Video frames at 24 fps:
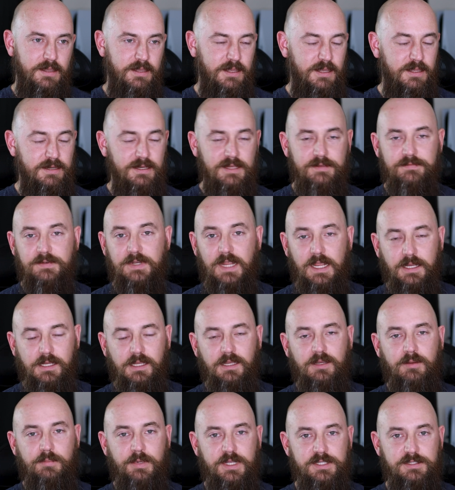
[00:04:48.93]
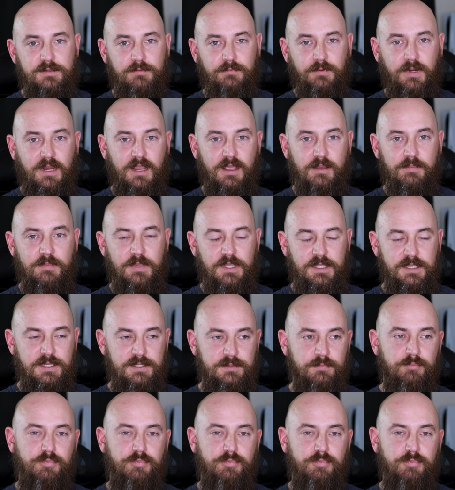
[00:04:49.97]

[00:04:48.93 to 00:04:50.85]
and even 8 gigabytes of RAM is